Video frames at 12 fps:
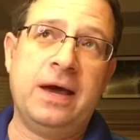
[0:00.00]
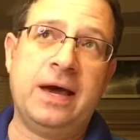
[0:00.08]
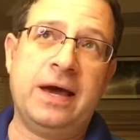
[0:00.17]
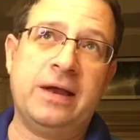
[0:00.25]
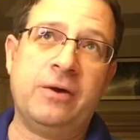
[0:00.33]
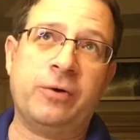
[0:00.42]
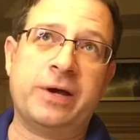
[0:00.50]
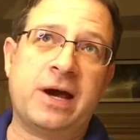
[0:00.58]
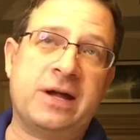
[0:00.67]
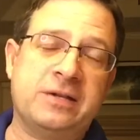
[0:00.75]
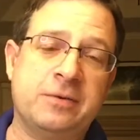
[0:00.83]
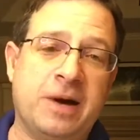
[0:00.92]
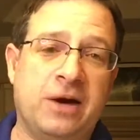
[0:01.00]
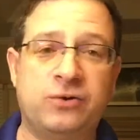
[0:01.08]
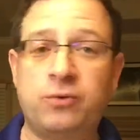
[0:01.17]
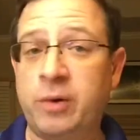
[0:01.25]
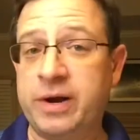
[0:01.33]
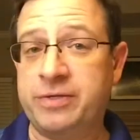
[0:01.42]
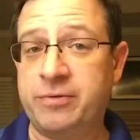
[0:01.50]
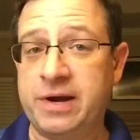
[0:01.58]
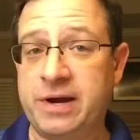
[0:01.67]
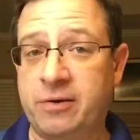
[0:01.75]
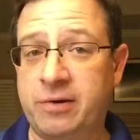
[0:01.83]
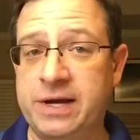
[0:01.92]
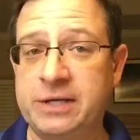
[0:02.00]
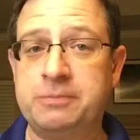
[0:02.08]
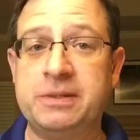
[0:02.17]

and it only got to about 23 degrees,